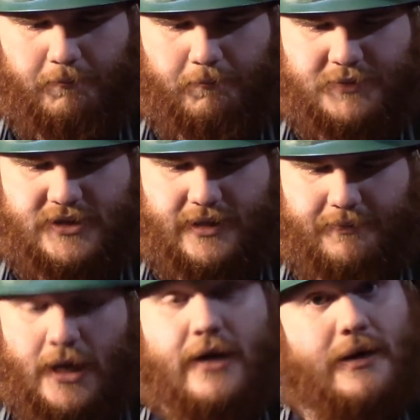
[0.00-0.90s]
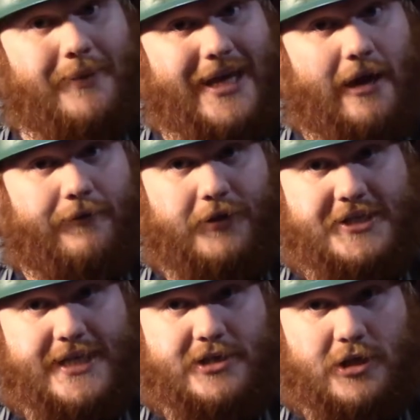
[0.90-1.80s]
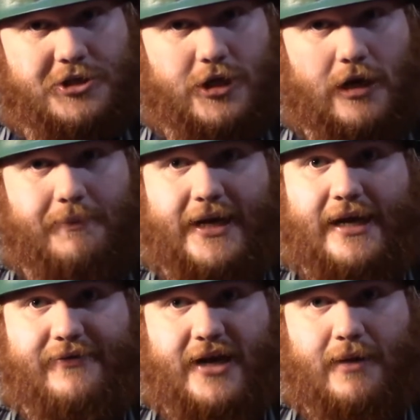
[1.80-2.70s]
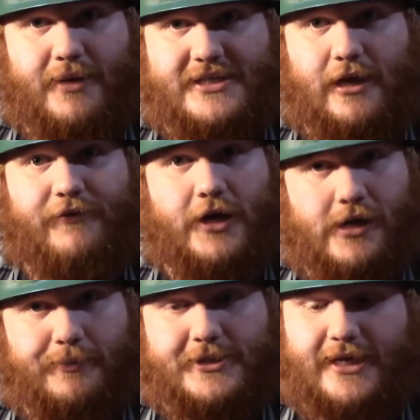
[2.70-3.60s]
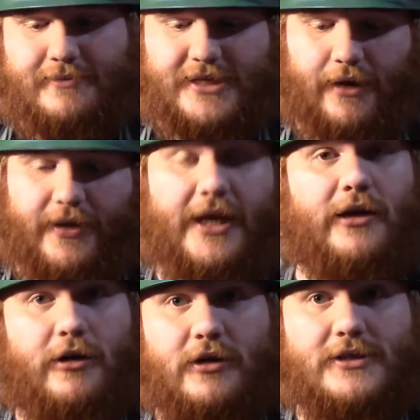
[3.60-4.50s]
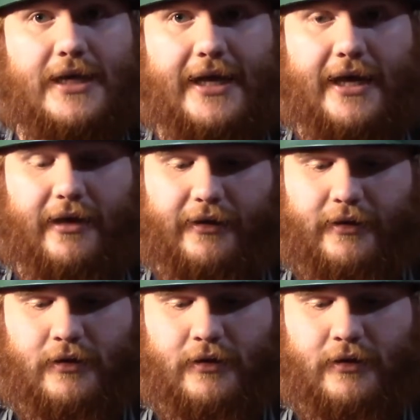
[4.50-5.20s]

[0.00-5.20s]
Snip. Now be careful. These things are sharp. And I've caught myself a couple times now and it hurts like hell.